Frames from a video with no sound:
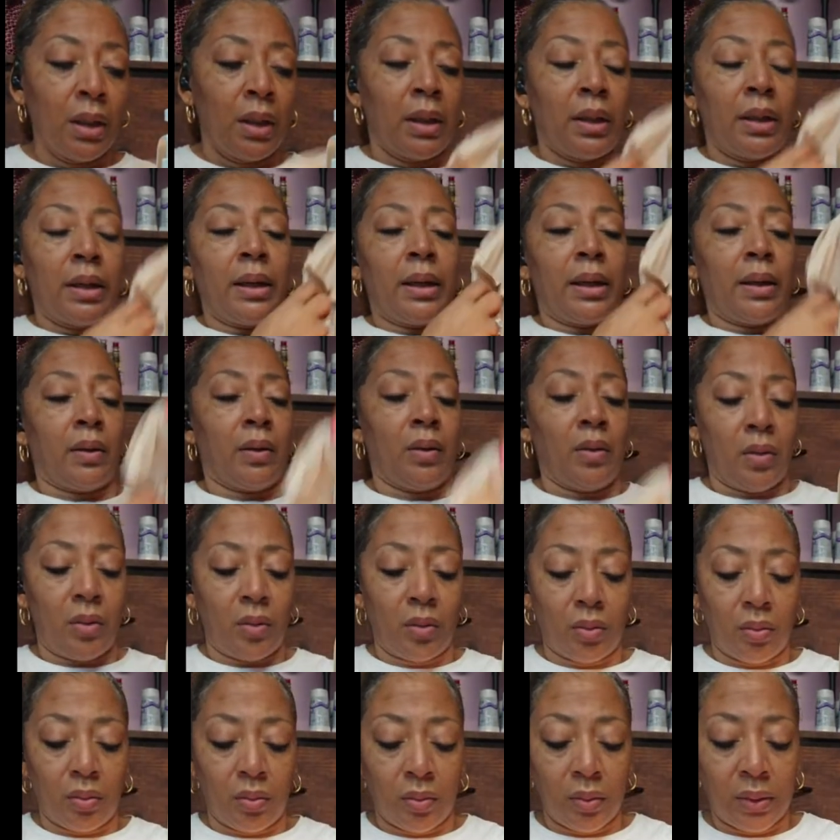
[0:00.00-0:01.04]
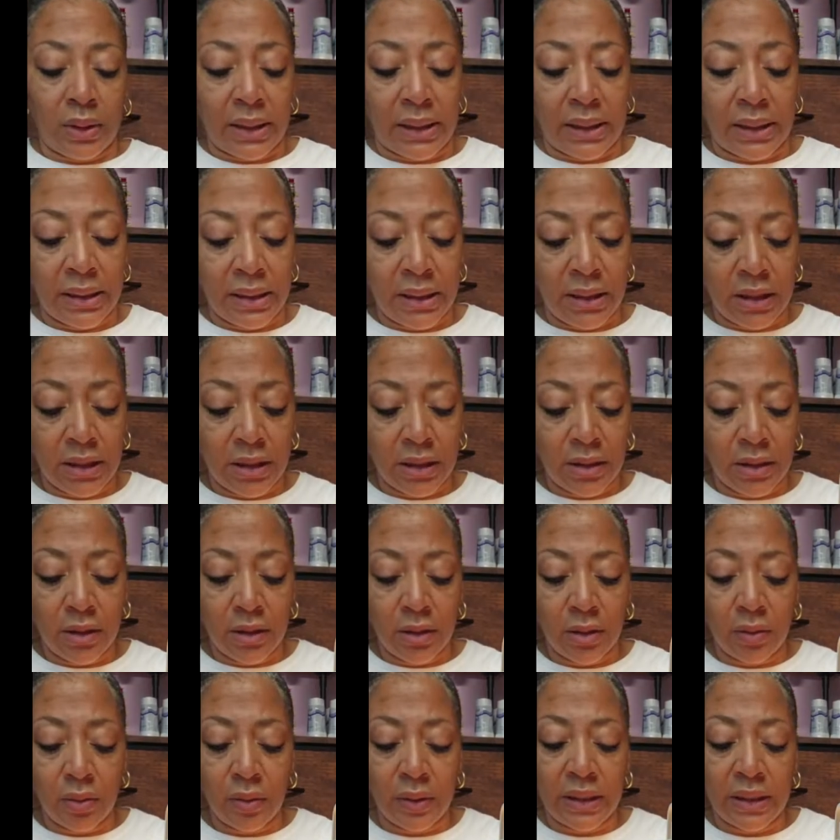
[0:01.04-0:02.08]
Now, what I need to
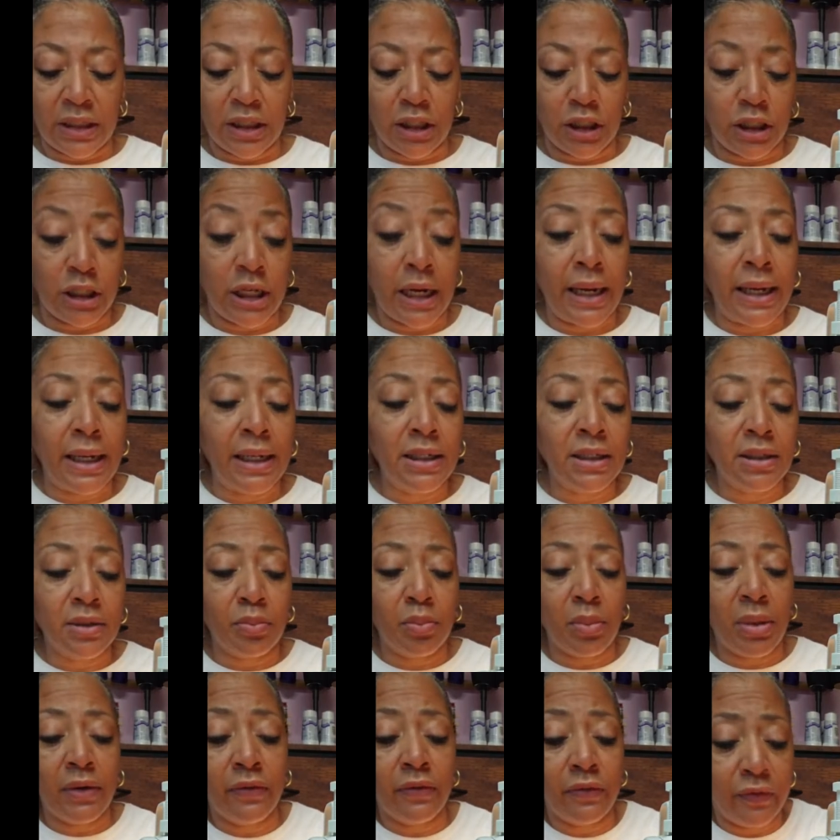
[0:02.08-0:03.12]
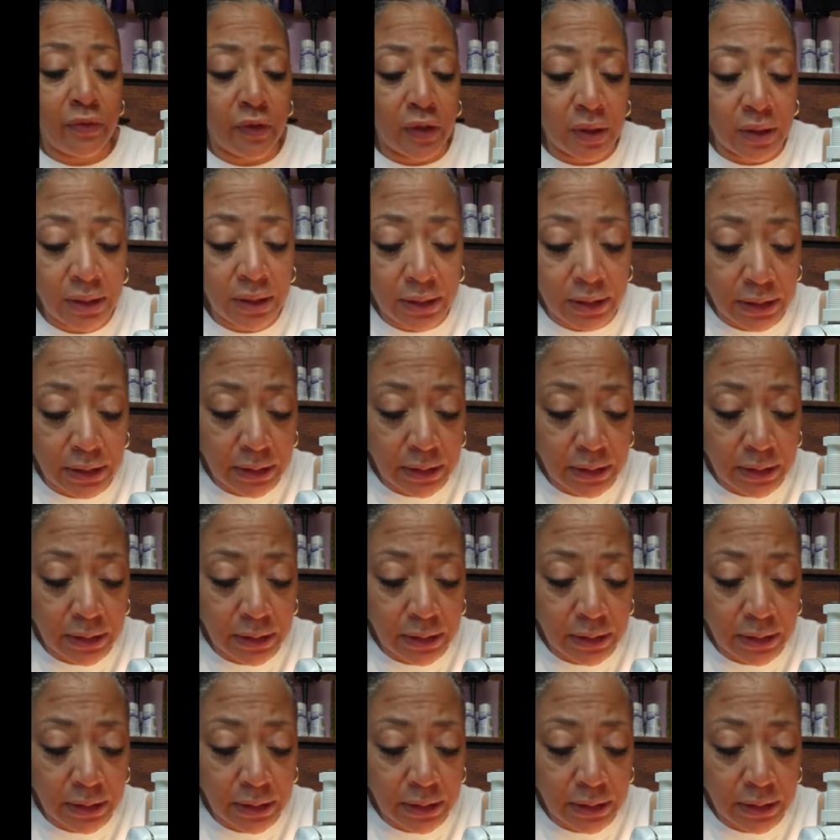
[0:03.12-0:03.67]
do is change my foot